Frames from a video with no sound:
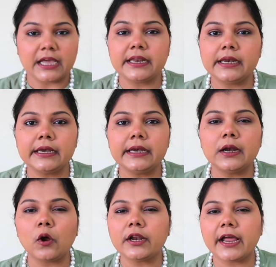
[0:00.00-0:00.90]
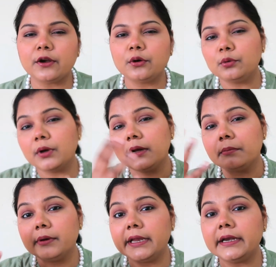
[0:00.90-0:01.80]
I really did not have to do a
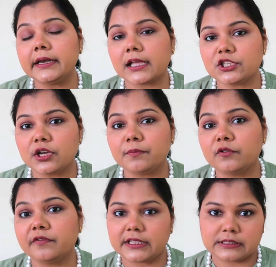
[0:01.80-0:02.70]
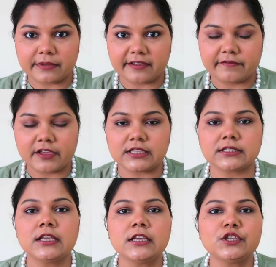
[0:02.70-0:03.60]
complete touch up to fix my face.